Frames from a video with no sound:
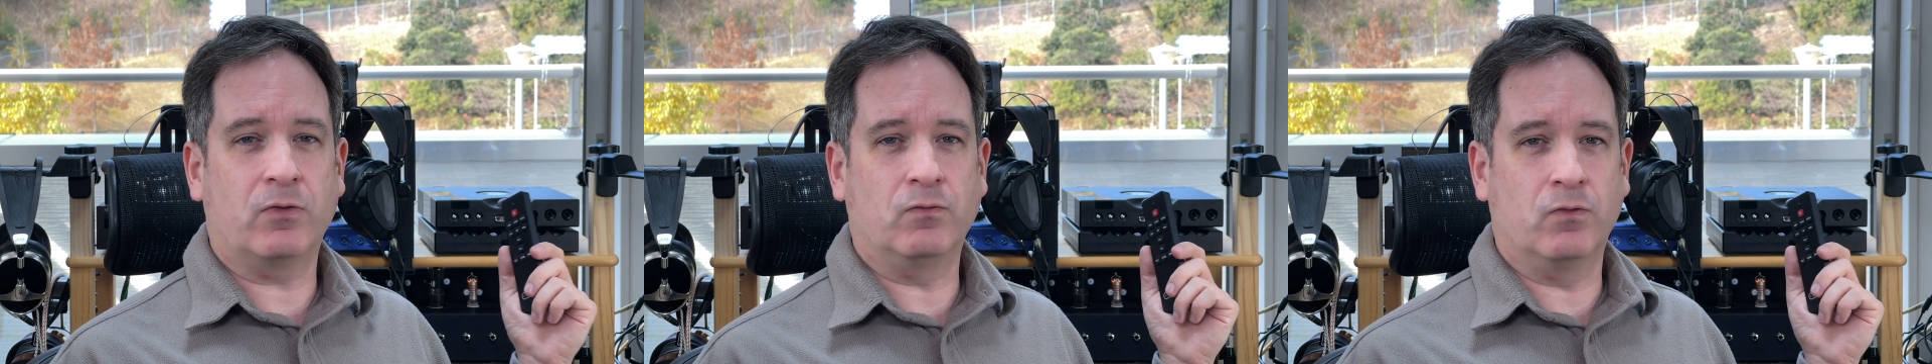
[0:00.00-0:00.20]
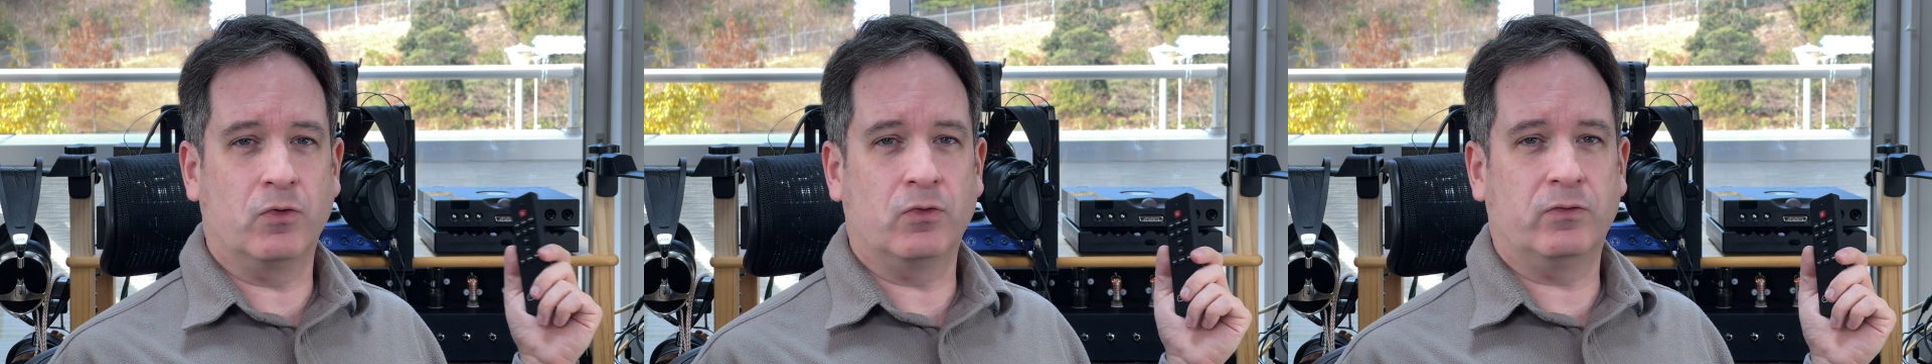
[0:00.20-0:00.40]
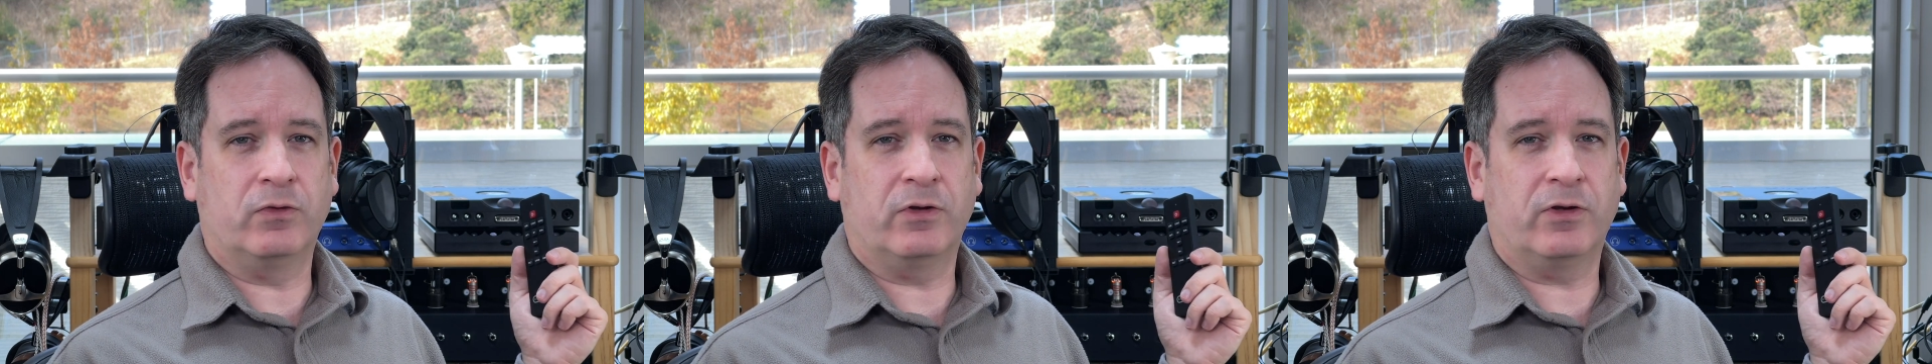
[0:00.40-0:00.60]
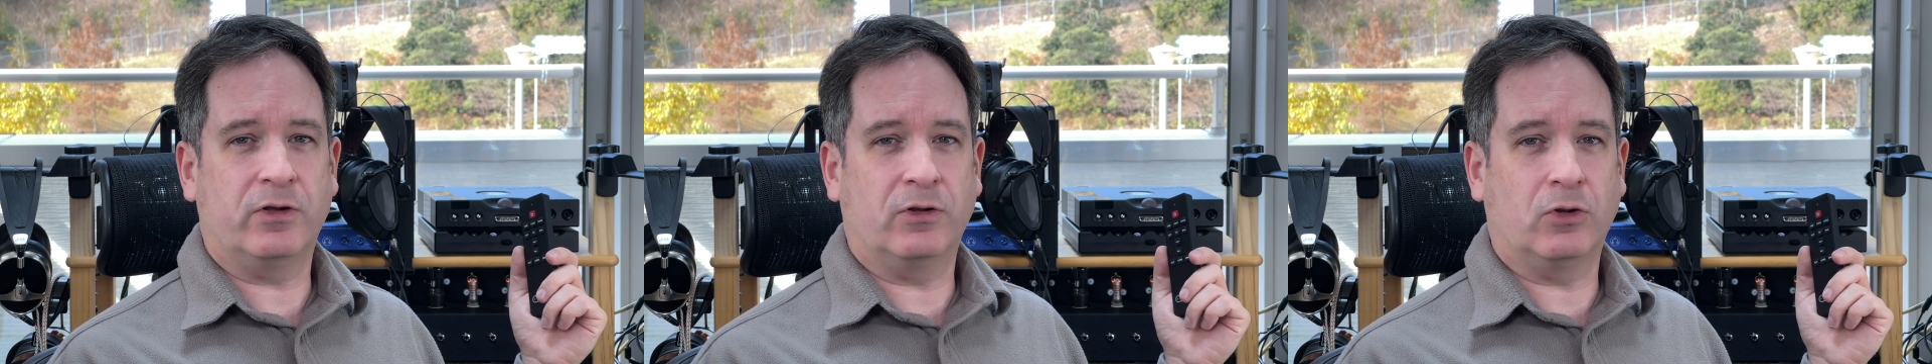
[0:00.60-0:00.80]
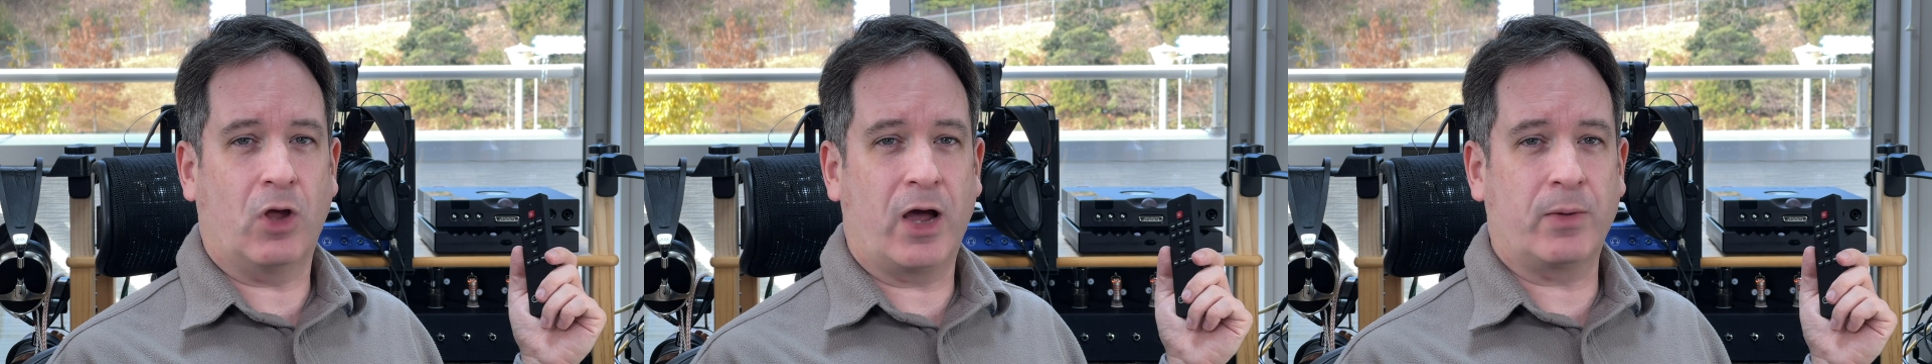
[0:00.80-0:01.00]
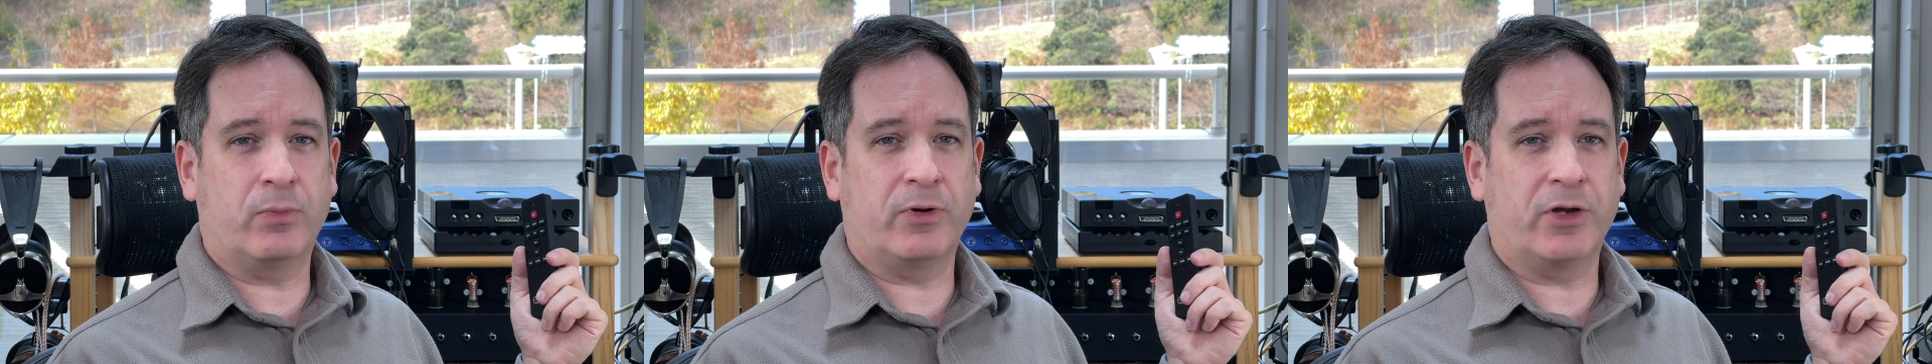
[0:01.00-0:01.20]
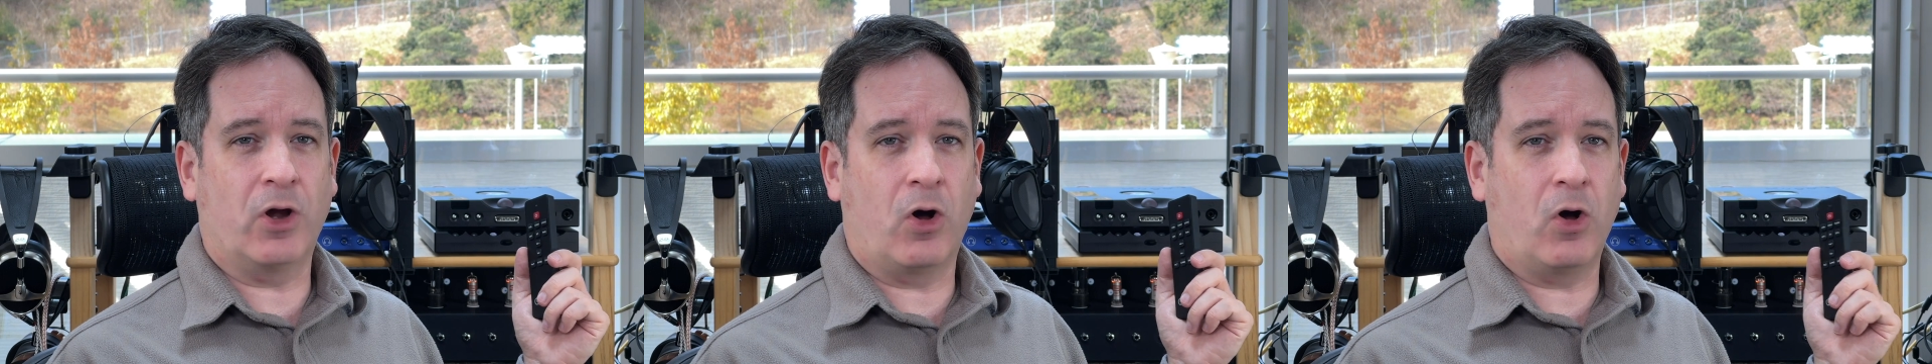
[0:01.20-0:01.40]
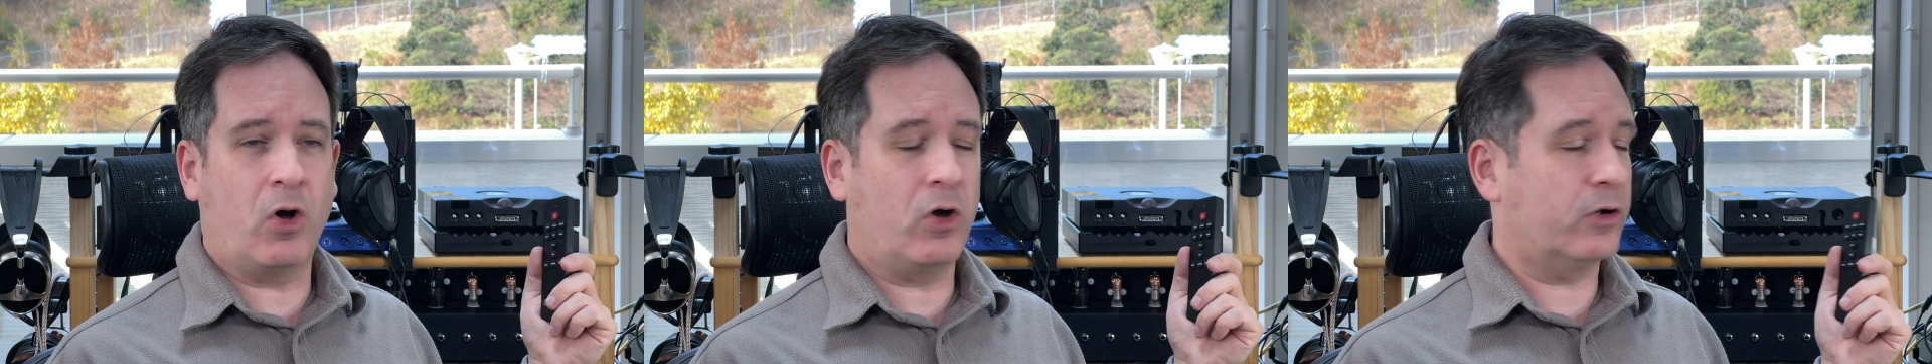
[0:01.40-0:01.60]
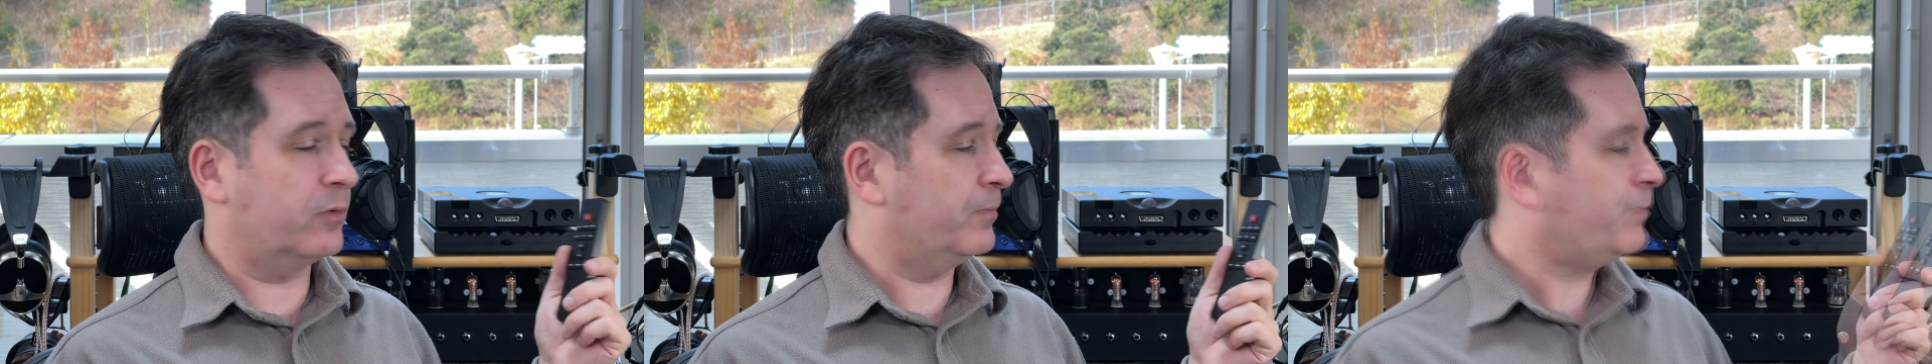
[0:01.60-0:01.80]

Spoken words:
Roon library on.